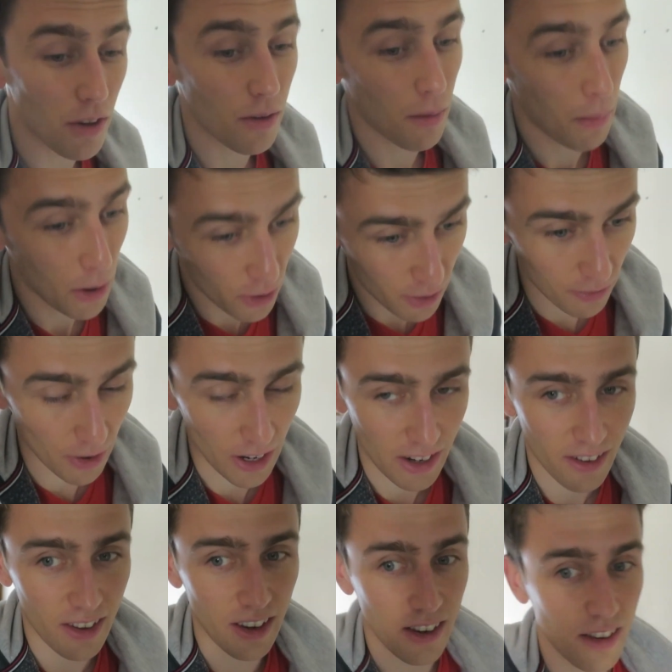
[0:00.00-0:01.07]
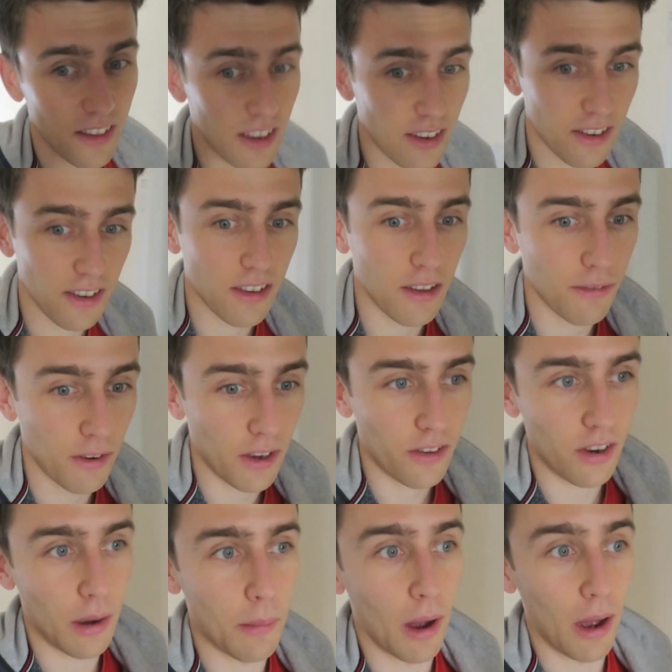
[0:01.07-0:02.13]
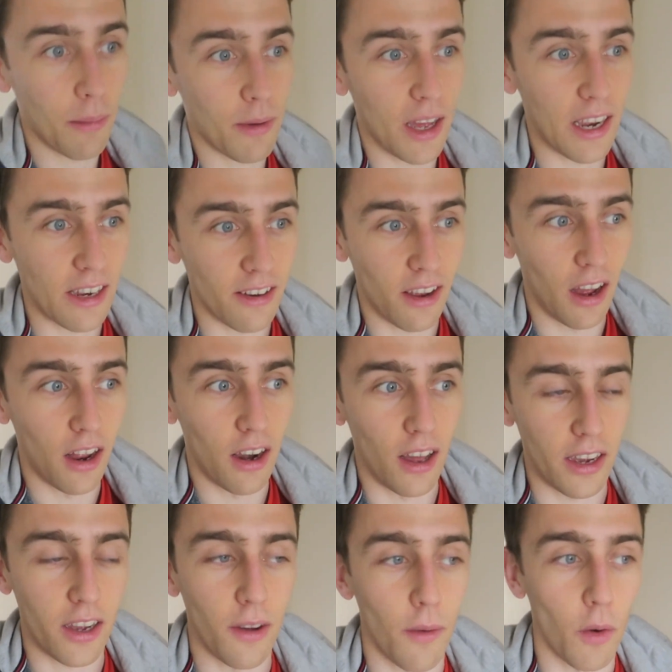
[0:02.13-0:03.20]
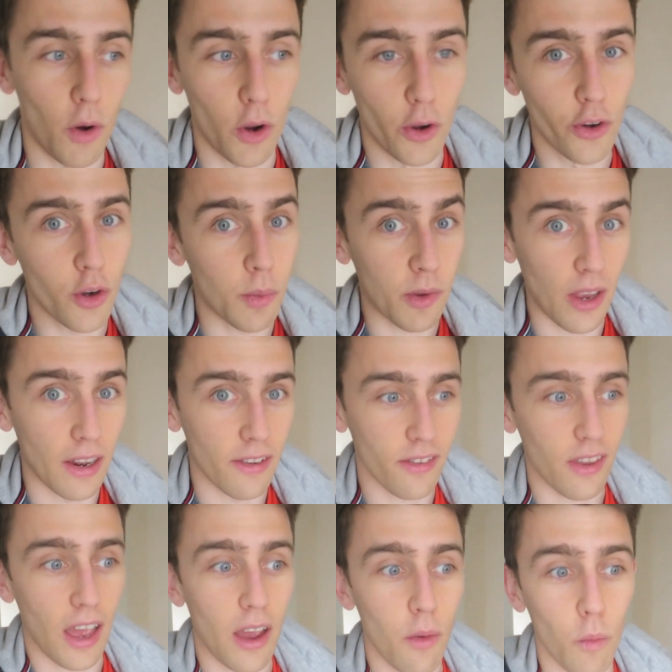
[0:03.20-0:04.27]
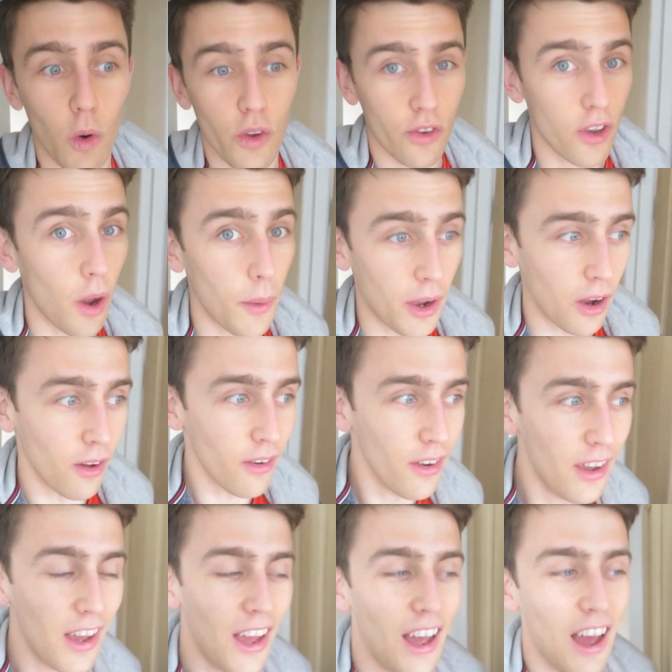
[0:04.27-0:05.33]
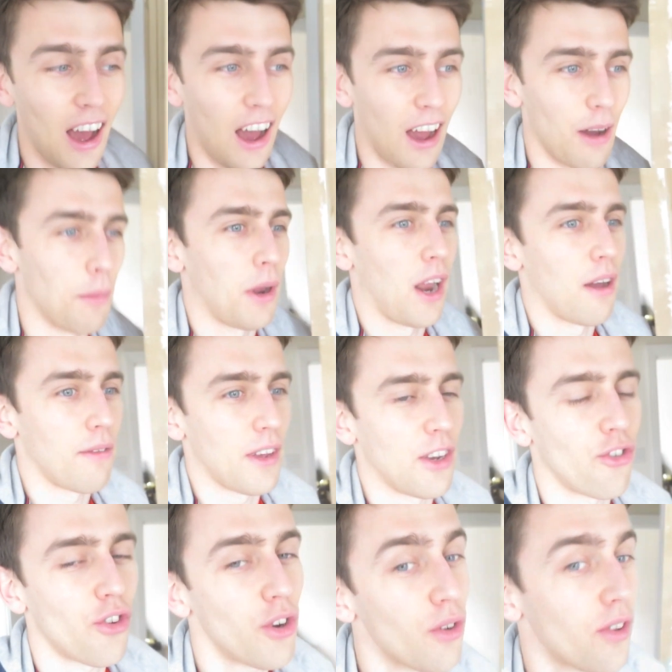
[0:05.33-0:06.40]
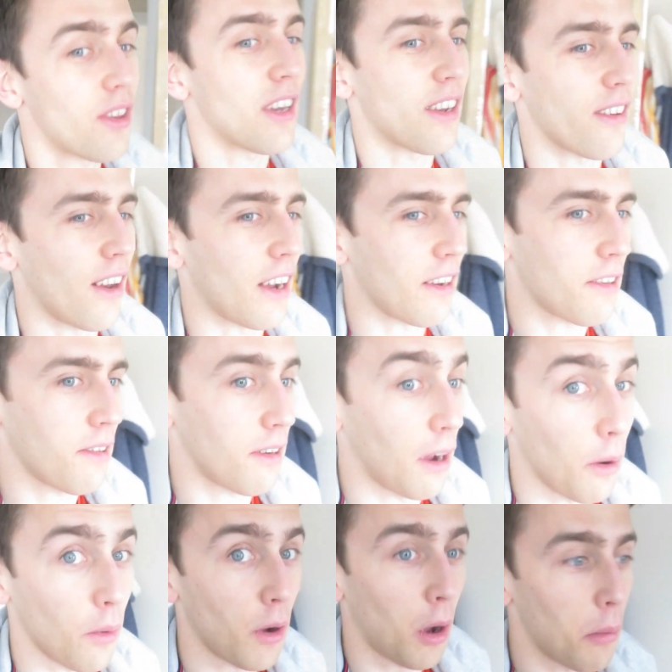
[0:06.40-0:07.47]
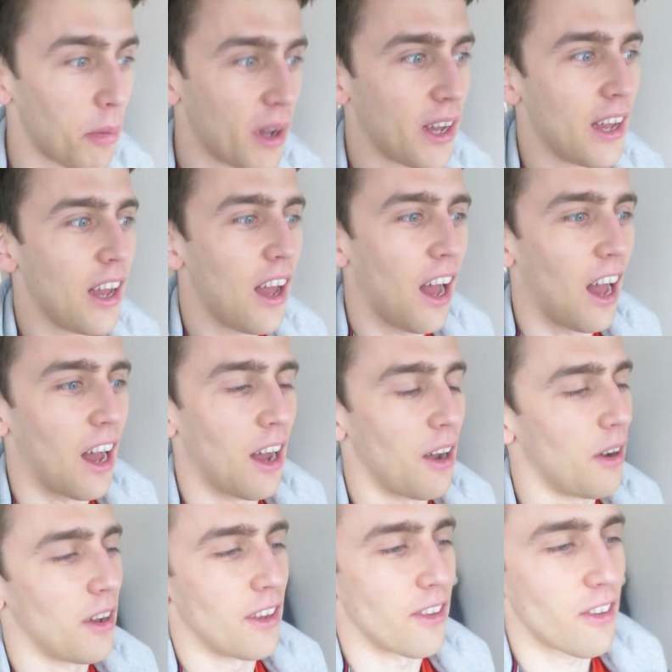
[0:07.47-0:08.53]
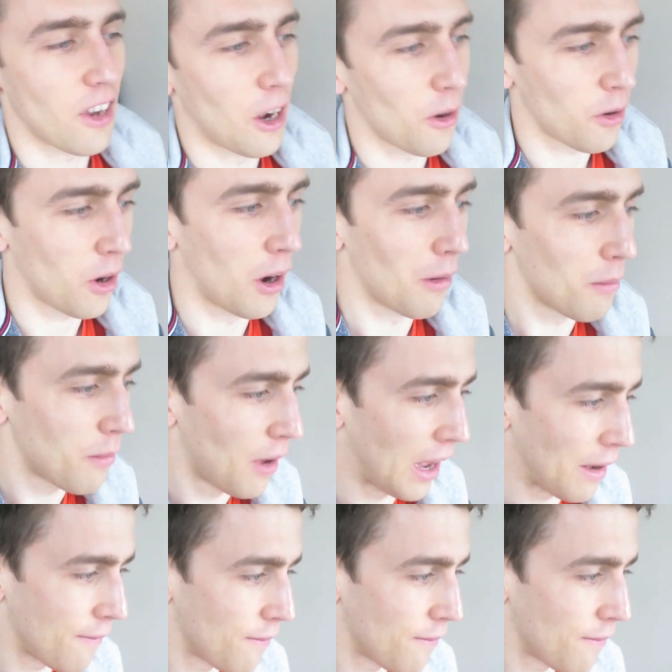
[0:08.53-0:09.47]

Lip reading: what's the most fun is this. This is the first time I'm getting a, like a 100% say on what's going on. And I've introduced things like StyleCop, and StyleCop